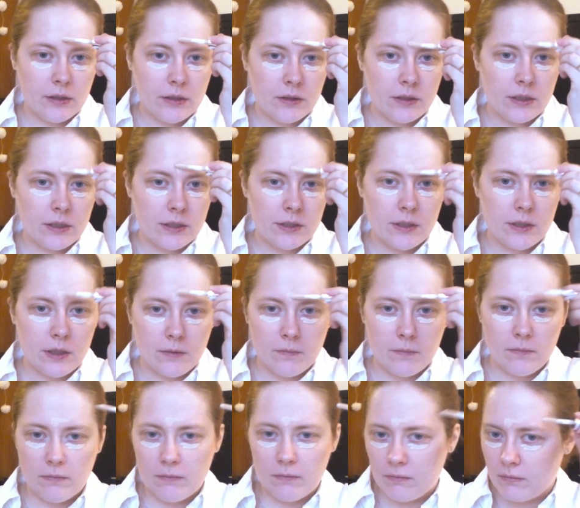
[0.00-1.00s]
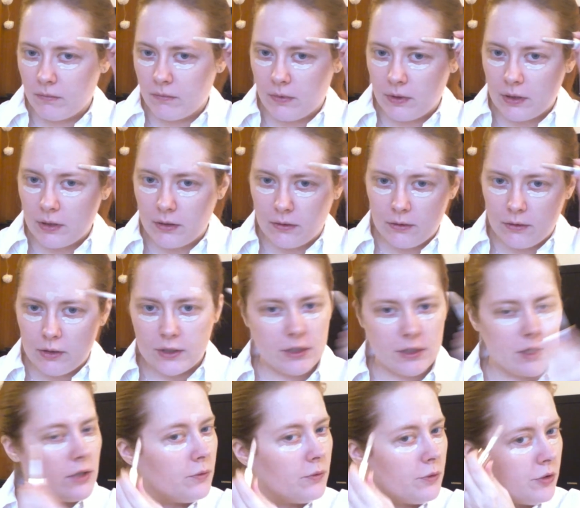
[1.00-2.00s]
Just
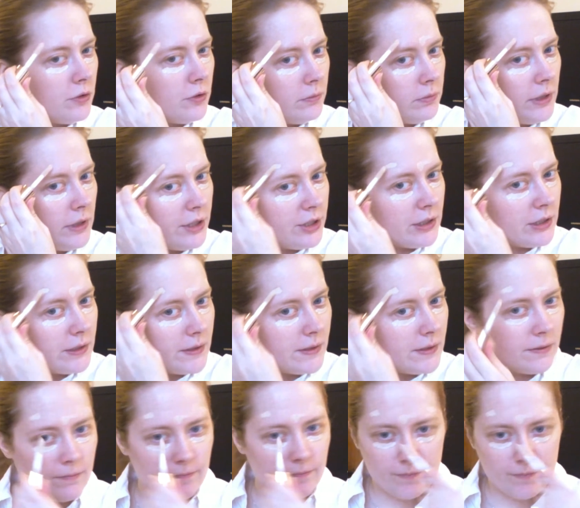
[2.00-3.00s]
the usual places.